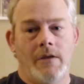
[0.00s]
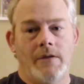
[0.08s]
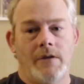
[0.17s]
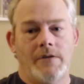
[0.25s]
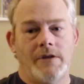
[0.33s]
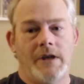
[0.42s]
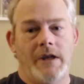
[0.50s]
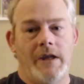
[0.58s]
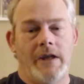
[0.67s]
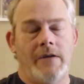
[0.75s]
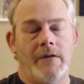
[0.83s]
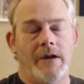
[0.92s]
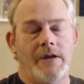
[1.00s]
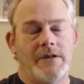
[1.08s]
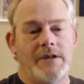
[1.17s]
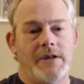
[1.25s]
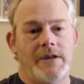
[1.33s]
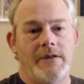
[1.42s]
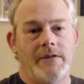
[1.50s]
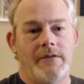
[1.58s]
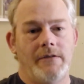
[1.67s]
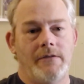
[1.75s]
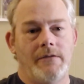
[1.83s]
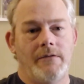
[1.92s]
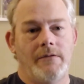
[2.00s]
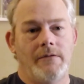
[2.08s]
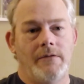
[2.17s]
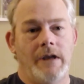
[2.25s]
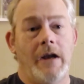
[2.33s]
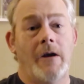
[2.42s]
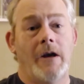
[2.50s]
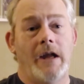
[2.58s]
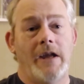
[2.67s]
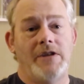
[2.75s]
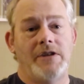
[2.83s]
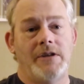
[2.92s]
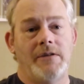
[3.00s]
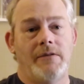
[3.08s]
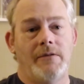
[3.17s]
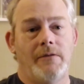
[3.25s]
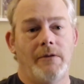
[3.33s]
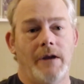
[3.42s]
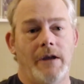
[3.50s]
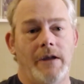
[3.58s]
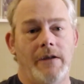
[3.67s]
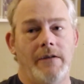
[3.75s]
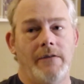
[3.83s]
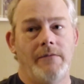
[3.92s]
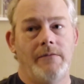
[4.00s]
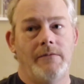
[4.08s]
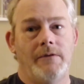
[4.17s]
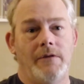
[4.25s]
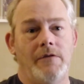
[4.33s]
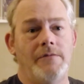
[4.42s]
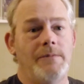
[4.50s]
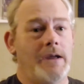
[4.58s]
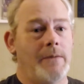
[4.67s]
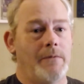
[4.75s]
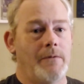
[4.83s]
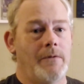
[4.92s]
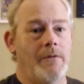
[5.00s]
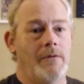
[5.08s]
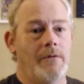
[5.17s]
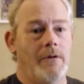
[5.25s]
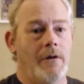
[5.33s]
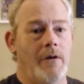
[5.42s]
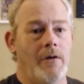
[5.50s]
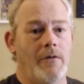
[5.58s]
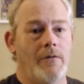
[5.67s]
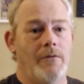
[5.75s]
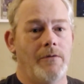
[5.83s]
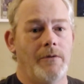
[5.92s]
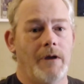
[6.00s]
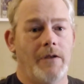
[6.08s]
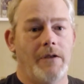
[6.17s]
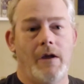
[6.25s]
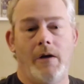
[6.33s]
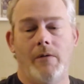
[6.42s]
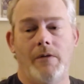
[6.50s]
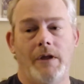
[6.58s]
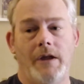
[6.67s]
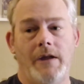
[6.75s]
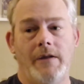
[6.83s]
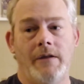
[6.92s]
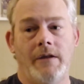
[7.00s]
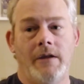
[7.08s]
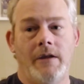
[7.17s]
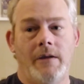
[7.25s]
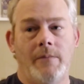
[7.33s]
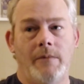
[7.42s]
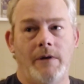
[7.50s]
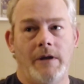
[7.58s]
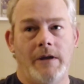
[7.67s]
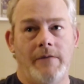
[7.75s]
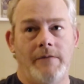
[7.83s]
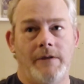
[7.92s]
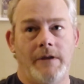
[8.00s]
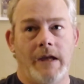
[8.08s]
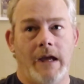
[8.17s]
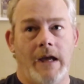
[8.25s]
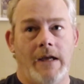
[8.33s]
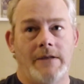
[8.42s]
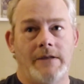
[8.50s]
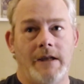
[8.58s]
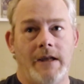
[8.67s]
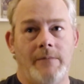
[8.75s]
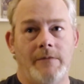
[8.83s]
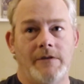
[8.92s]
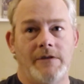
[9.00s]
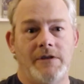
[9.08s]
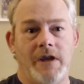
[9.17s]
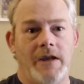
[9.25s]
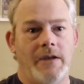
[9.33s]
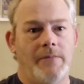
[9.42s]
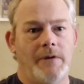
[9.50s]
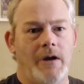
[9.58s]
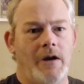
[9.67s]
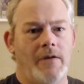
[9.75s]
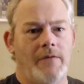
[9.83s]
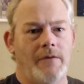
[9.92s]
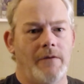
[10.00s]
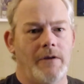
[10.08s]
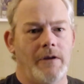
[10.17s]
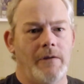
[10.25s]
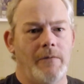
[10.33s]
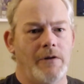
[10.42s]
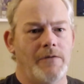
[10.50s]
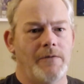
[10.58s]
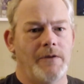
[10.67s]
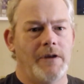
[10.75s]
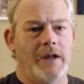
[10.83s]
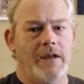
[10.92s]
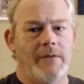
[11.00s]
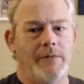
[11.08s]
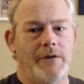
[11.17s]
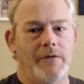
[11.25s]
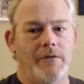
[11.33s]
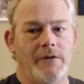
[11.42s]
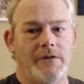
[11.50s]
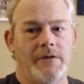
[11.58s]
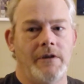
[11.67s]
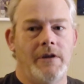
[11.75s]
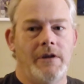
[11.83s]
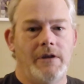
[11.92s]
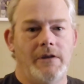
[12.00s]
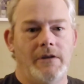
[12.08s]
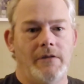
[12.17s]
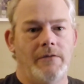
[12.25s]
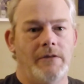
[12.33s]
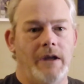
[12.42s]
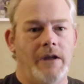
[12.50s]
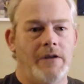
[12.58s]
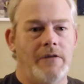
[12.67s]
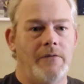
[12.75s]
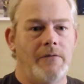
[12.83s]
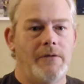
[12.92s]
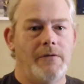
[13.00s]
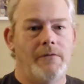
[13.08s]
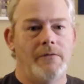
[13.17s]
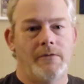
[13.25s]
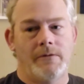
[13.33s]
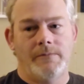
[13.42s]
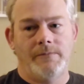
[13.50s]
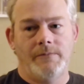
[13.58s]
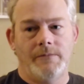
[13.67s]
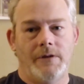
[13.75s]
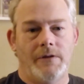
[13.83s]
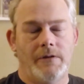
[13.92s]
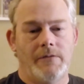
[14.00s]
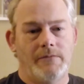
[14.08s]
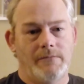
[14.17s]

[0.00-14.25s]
there's an interesting narration through a newspaper article throughout the whole thing. I believe the guy's name was Jacob Conover that works for the Daily Bugle. It's little editorial or little